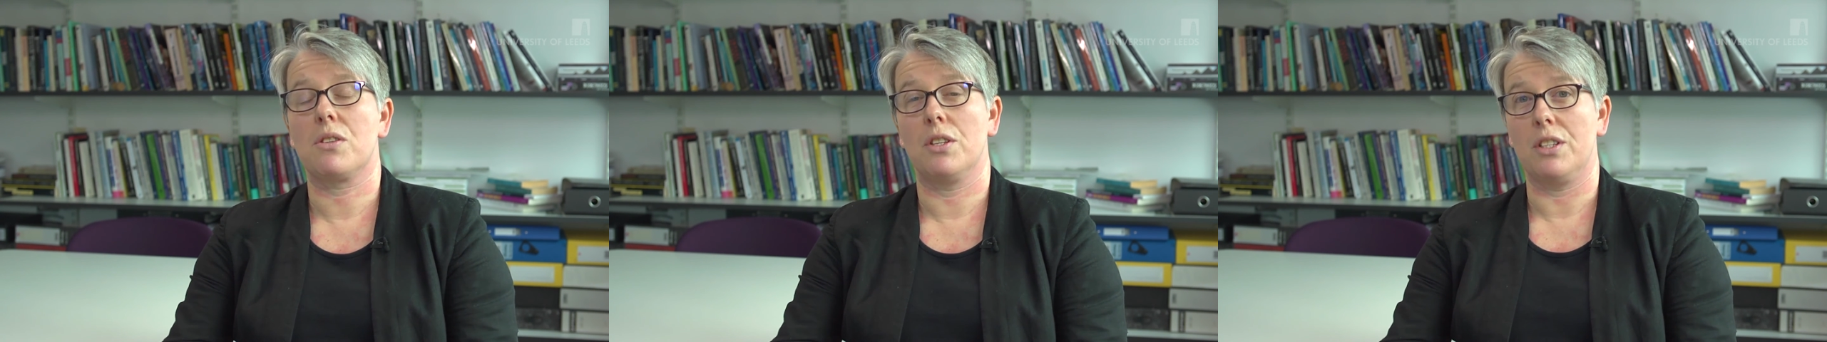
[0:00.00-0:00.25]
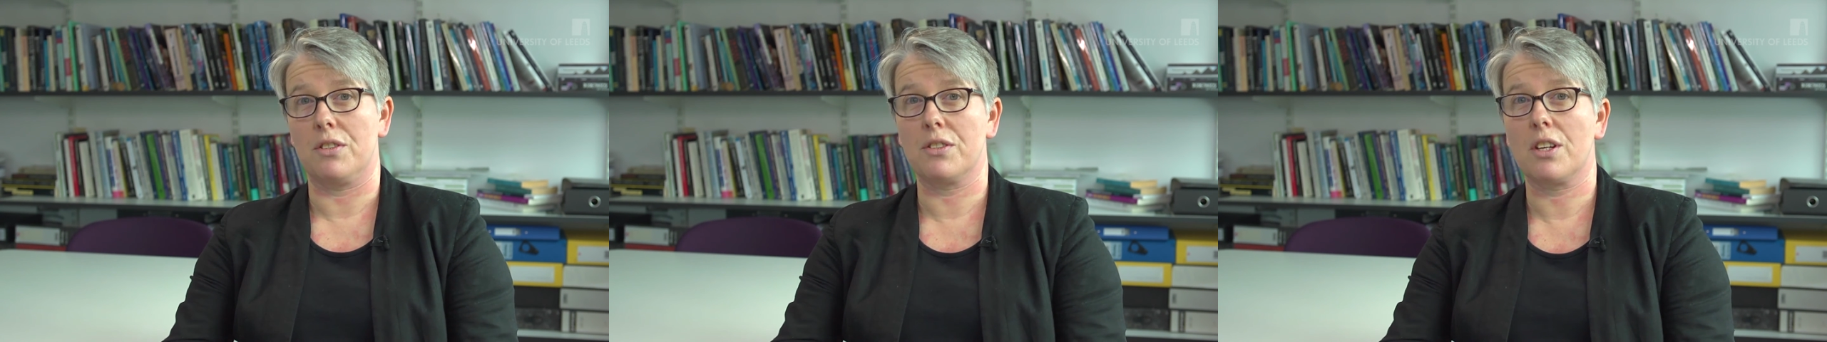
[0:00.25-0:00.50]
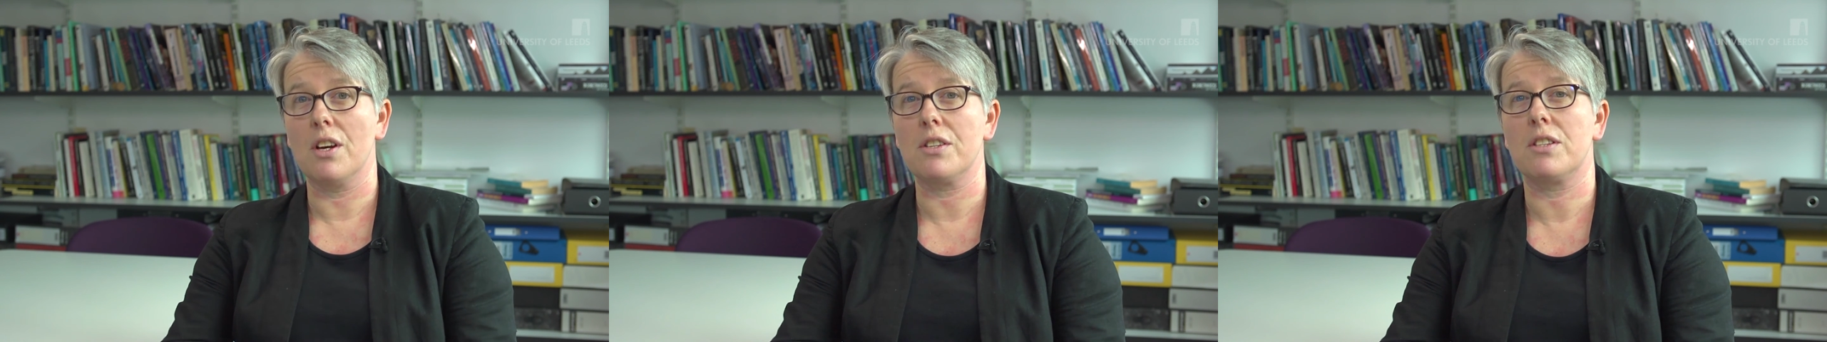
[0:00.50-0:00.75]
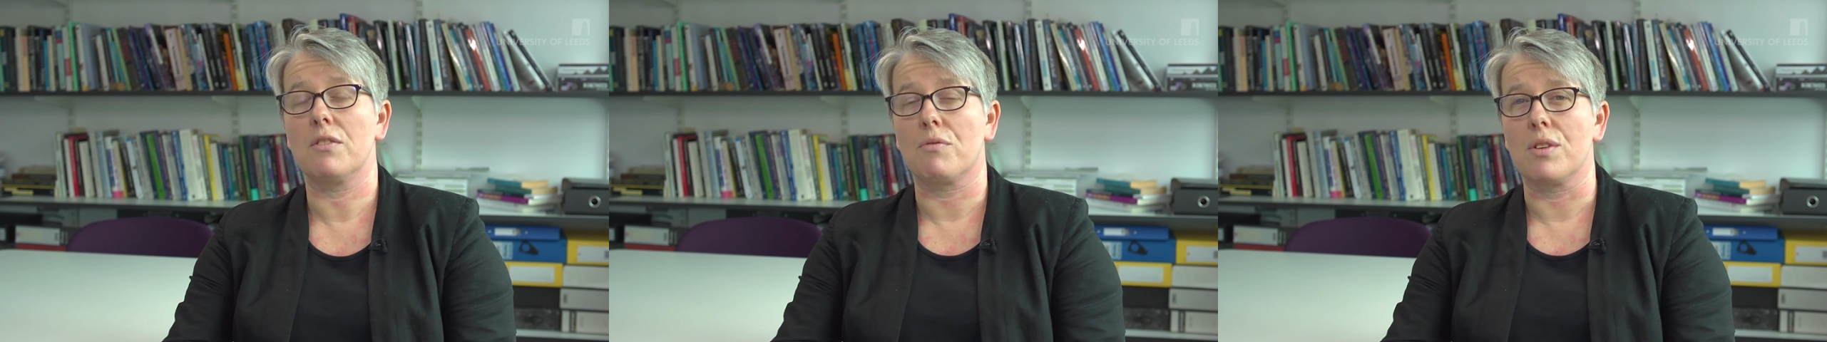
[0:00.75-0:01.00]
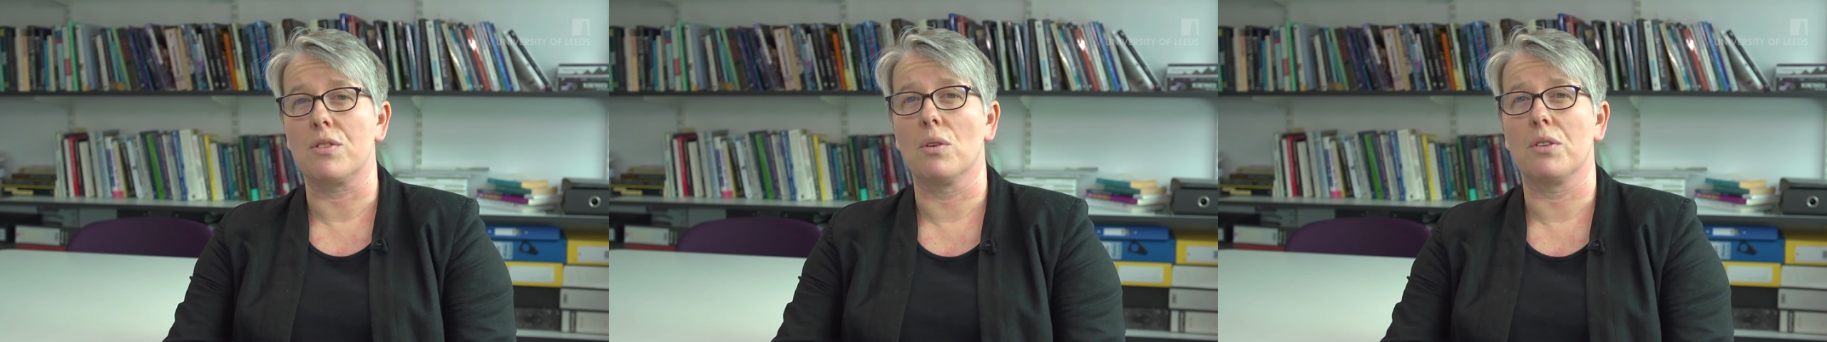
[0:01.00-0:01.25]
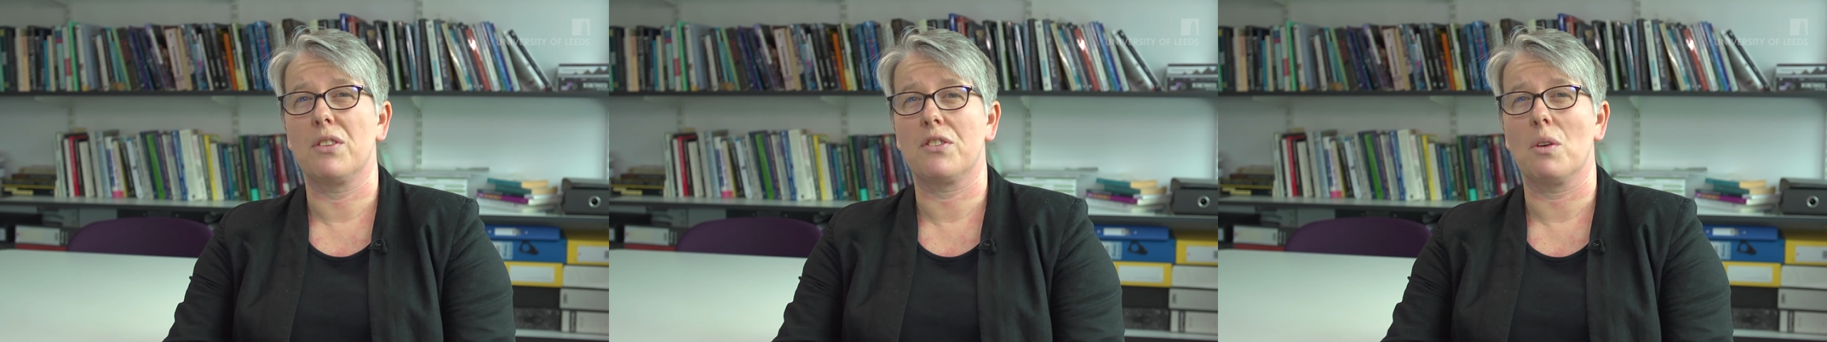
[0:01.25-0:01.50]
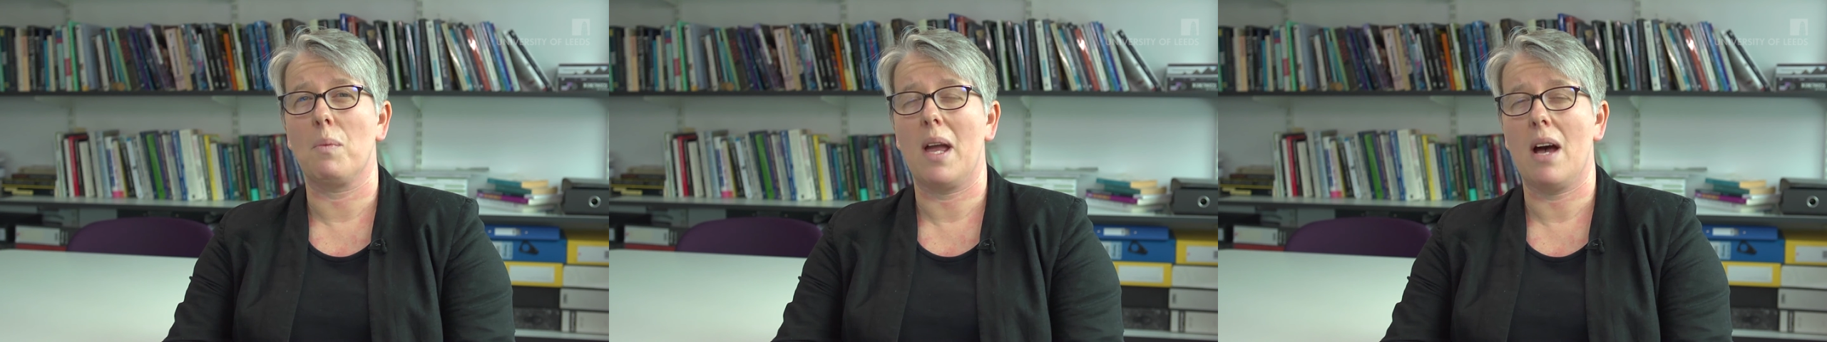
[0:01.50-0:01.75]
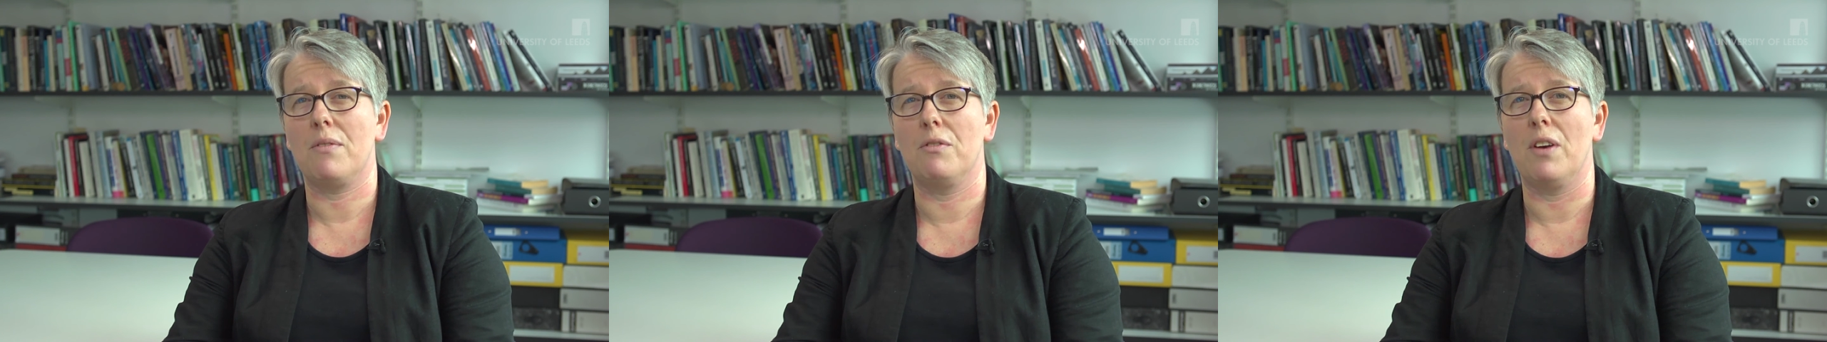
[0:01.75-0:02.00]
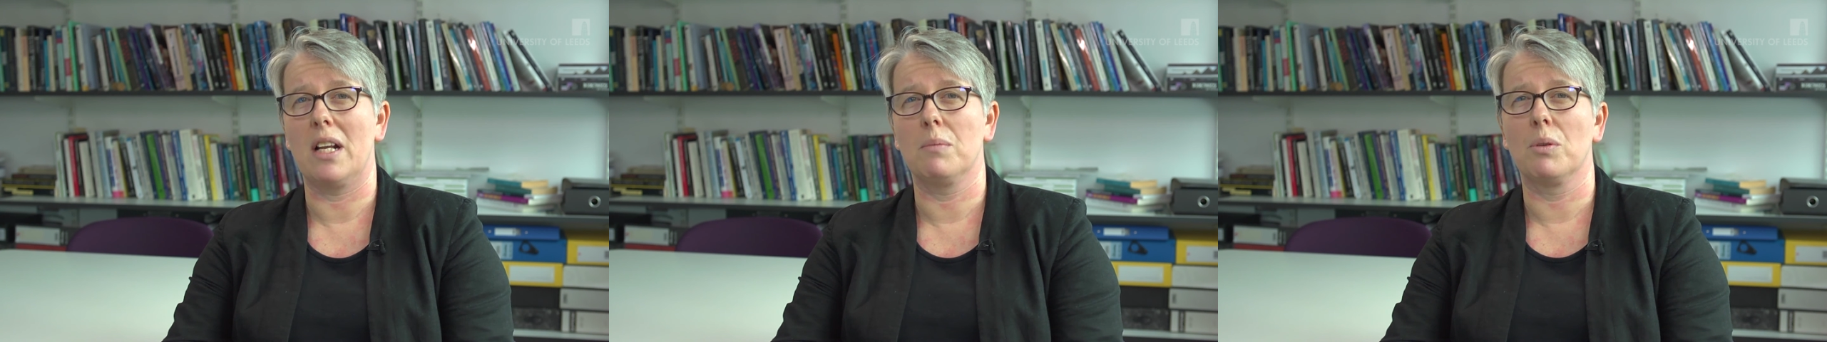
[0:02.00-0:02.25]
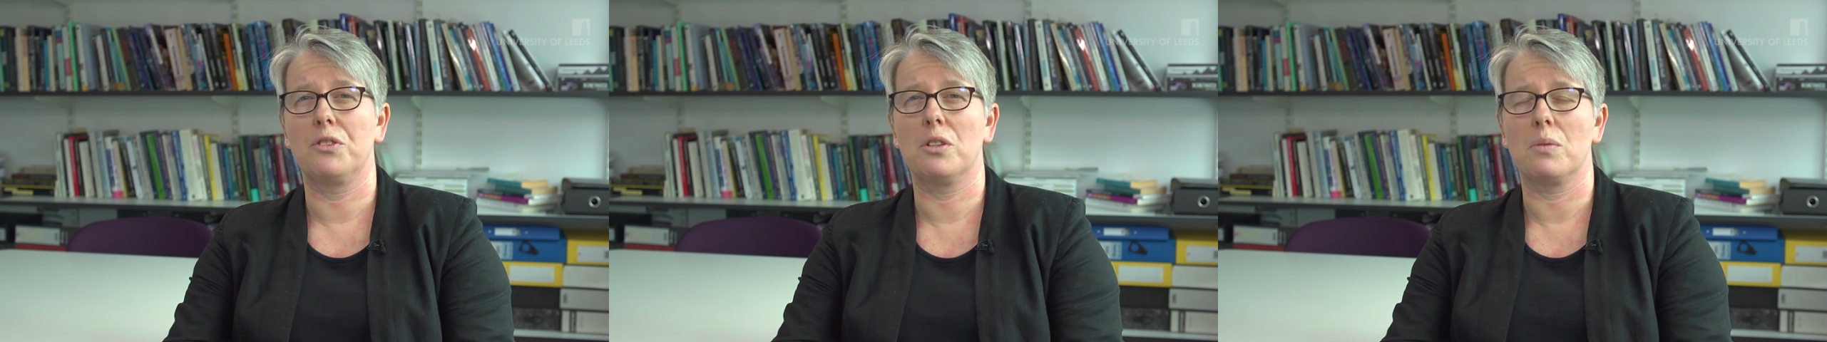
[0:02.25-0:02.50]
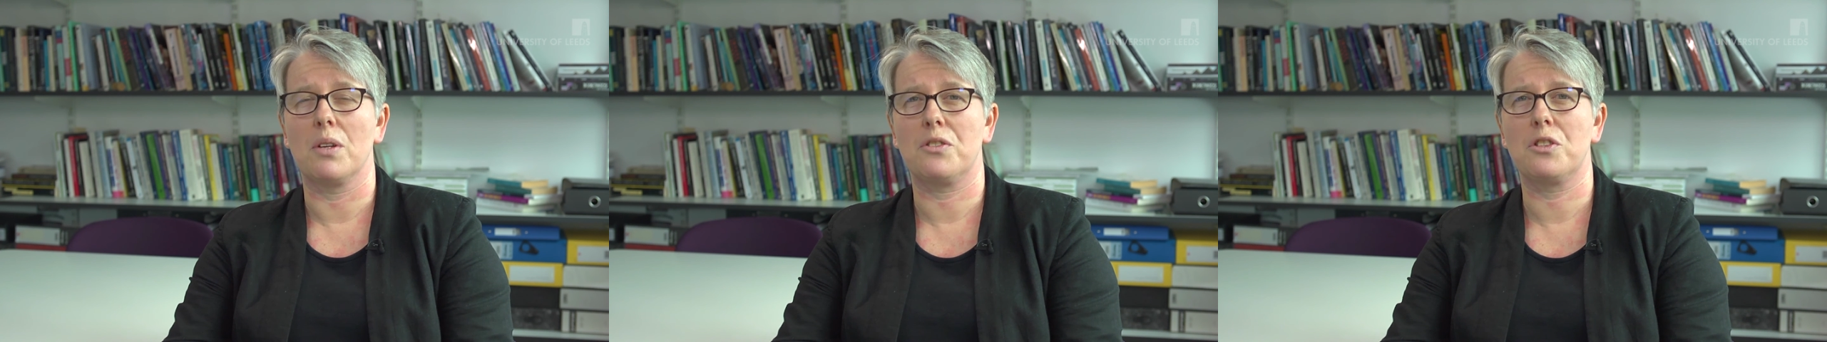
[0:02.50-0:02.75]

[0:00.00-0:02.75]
the discursive resources that we have available to us